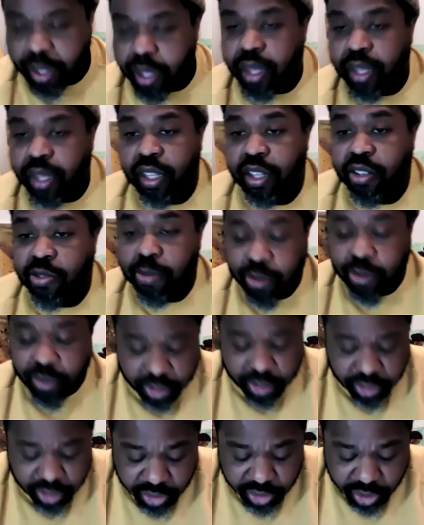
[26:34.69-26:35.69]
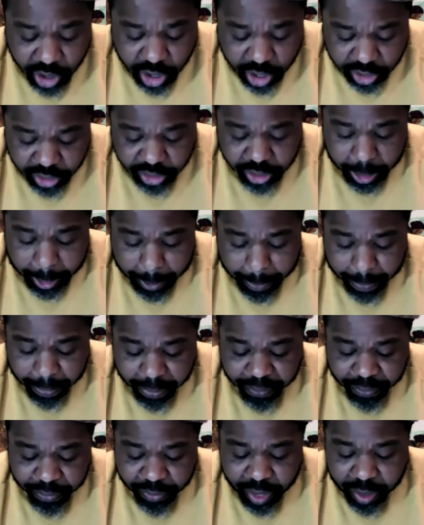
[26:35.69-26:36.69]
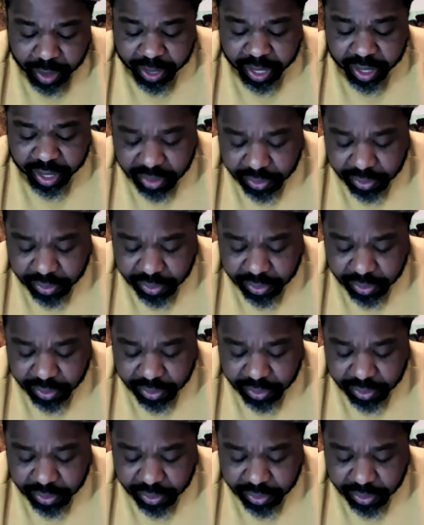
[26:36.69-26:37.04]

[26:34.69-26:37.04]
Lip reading: These musicians haunt because